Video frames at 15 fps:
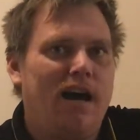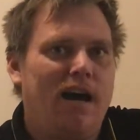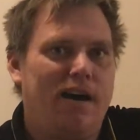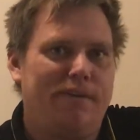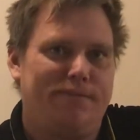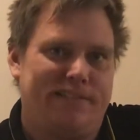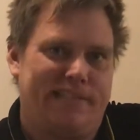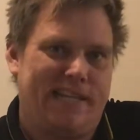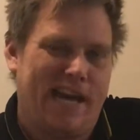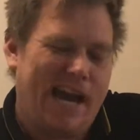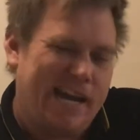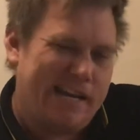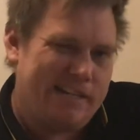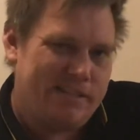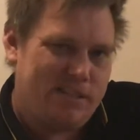of
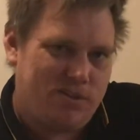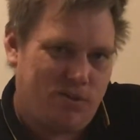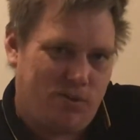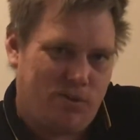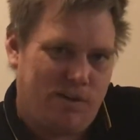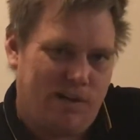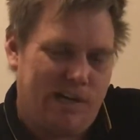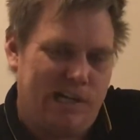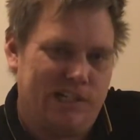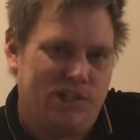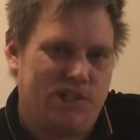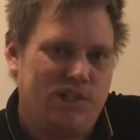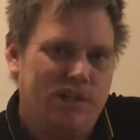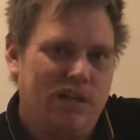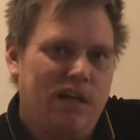data
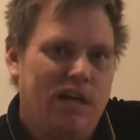storage